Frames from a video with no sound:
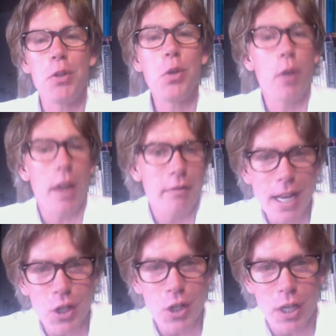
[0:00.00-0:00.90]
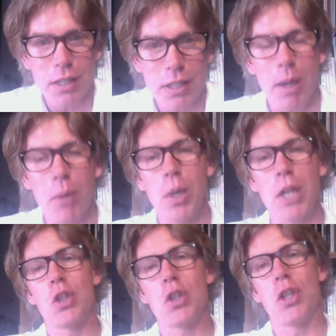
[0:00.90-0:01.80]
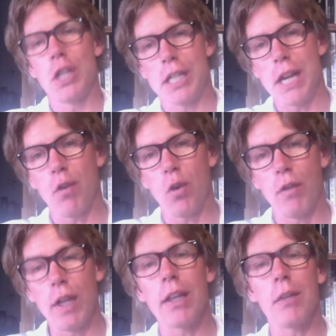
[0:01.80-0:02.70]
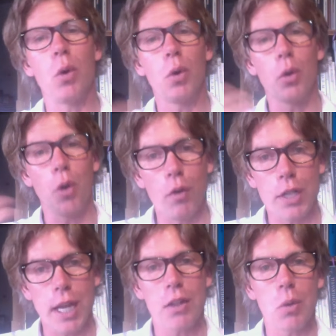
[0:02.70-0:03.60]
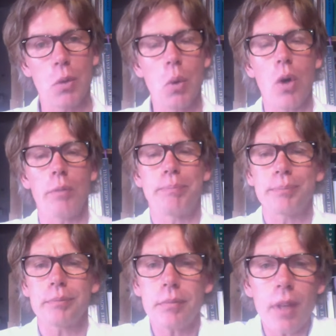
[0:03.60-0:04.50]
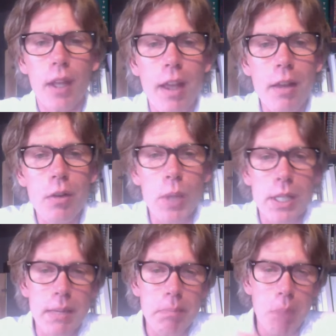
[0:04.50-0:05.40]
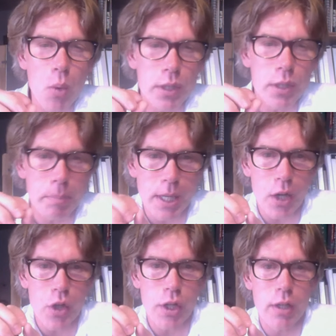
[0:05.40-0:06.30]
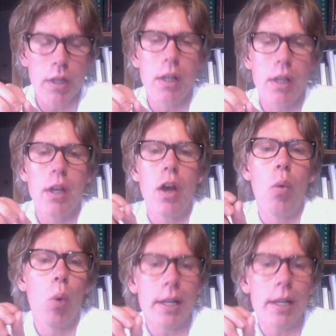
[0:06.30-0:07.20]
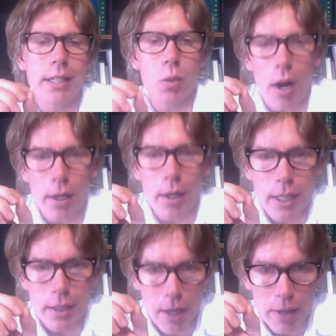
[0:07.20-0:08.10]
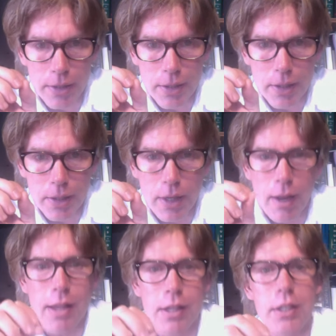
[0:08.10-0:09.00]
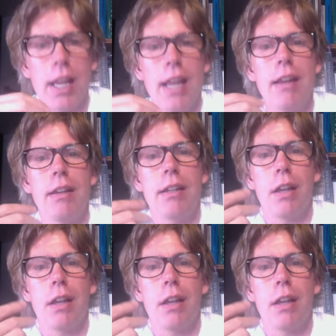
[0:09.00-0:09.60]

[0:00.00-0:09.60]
inventions by which this evil villain will overtake the world. And we see modes of production. What squatting does is it